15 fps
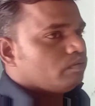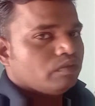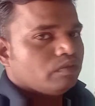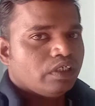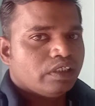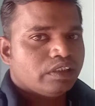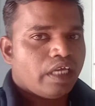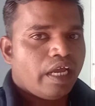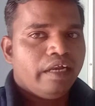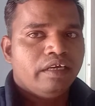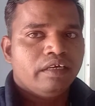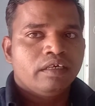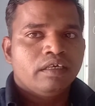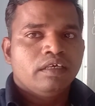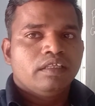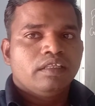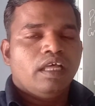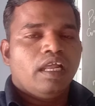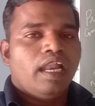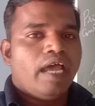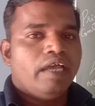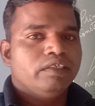Decide the
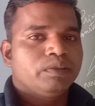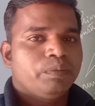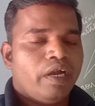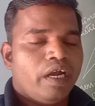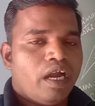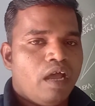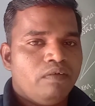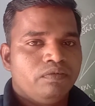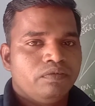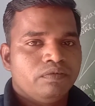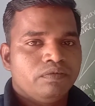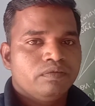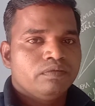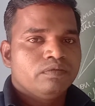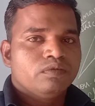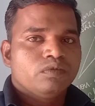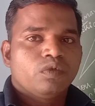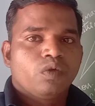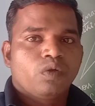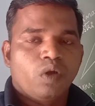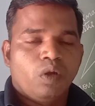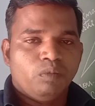lifespan of
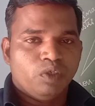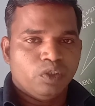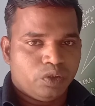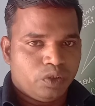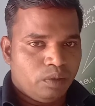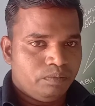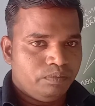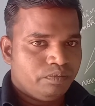chromosome.